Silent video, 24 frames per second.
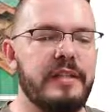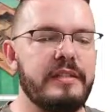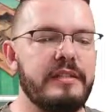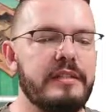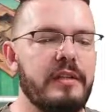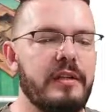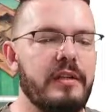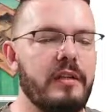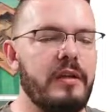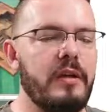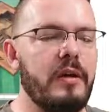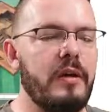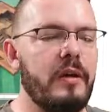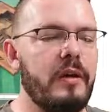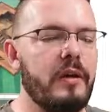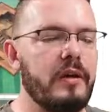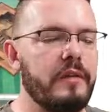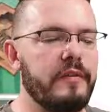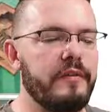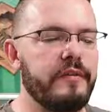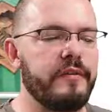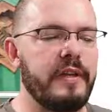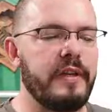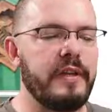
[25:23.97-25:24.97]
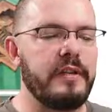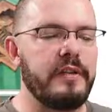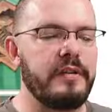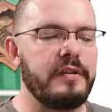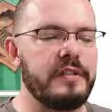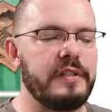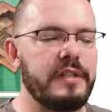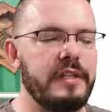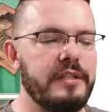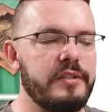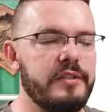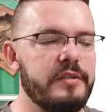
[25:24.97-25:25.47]
a lot of
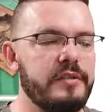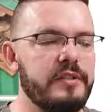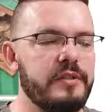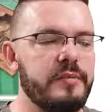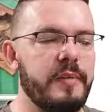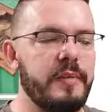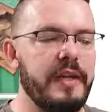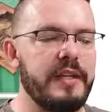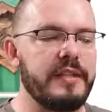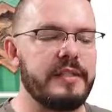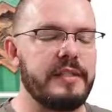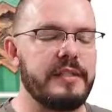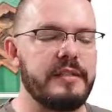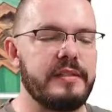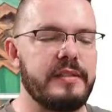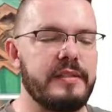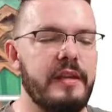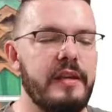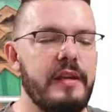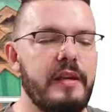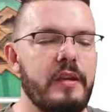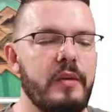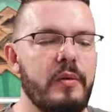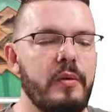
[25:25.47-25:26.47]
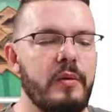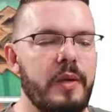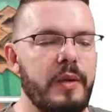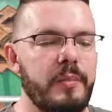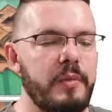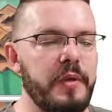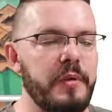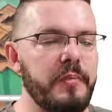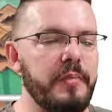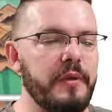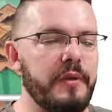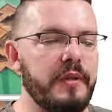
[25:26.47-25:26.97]
interstitial spaces where
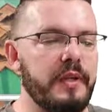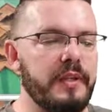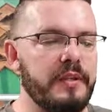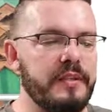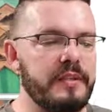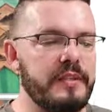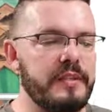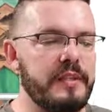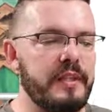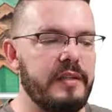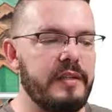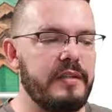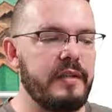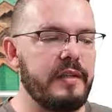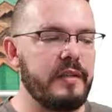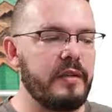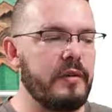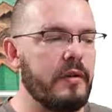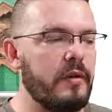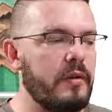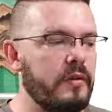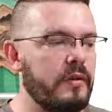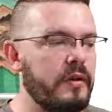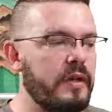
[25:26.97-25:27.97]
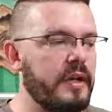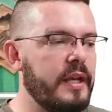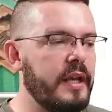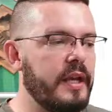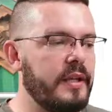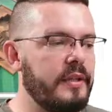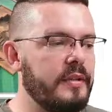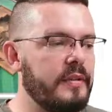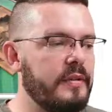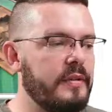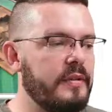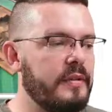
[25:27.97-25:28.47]
people can sit and
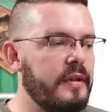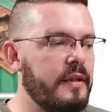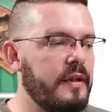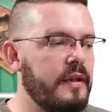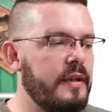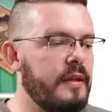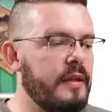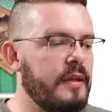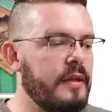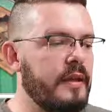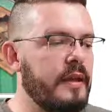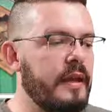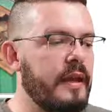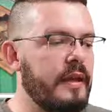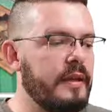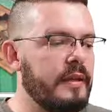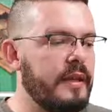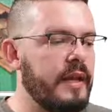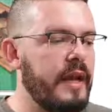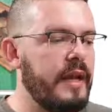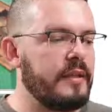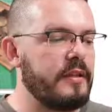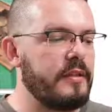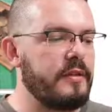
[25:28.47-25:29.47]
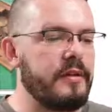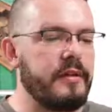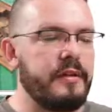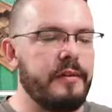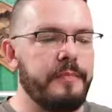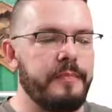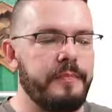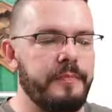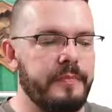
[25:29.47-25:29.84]
congregate and gather.